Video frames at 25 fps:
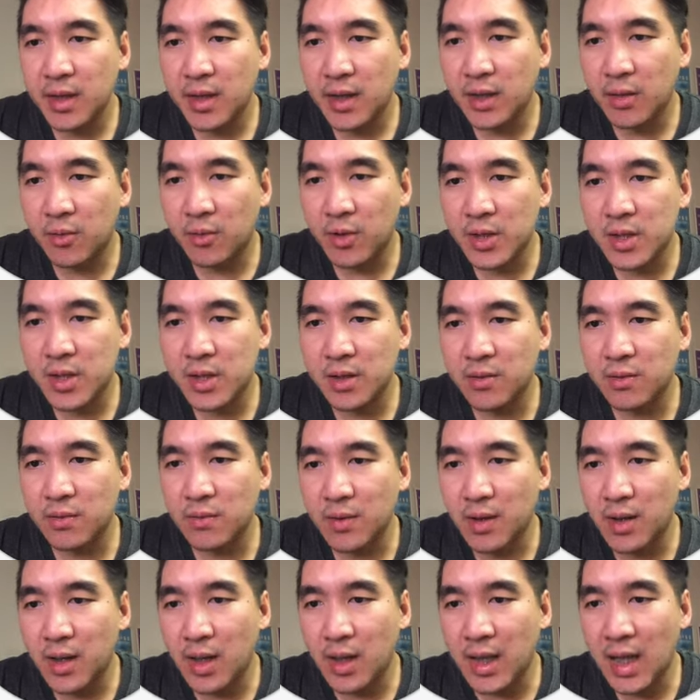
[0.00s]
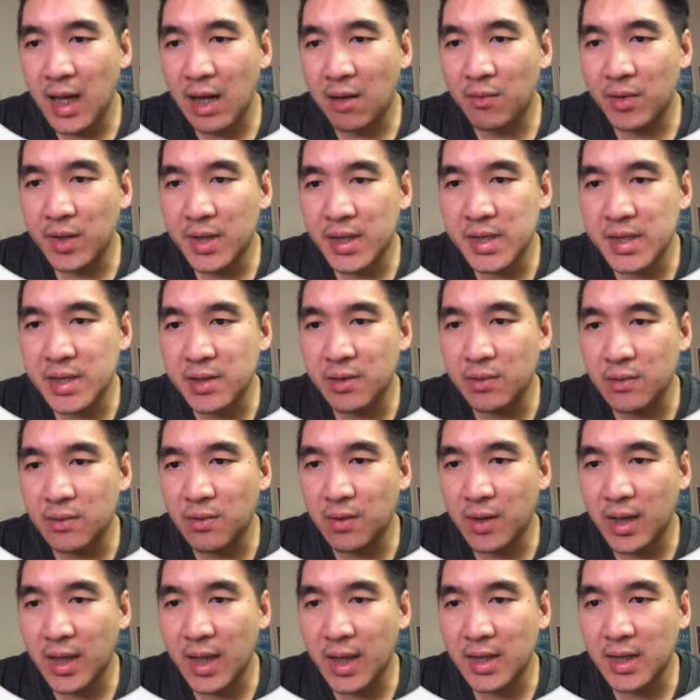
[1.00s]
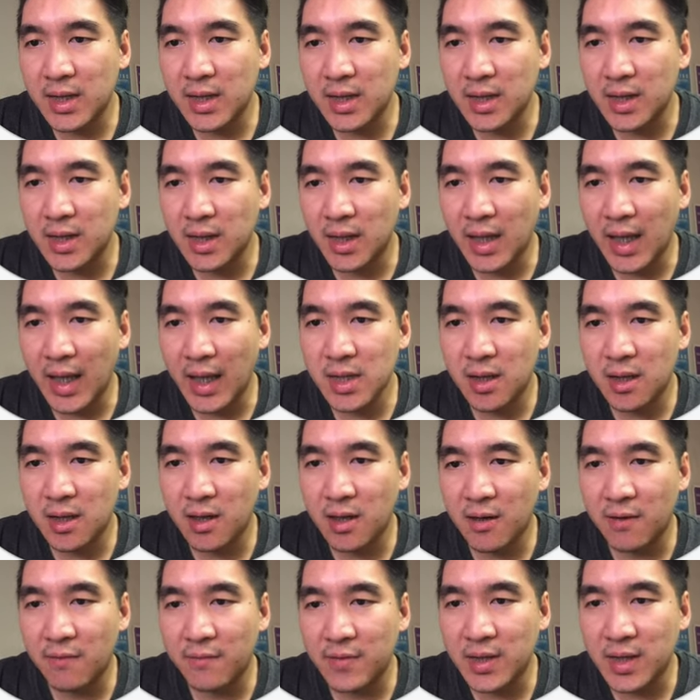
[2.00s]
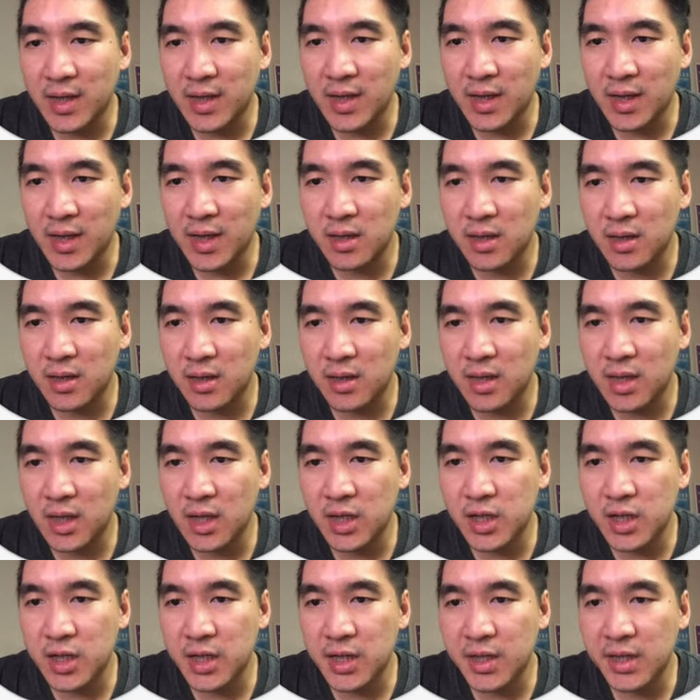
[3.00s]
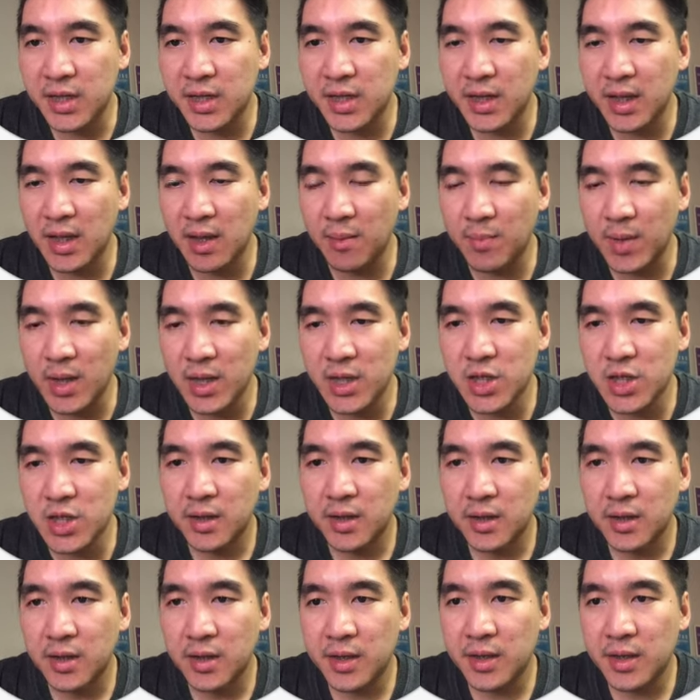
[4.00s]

in order to allow us to get the length of the digits image.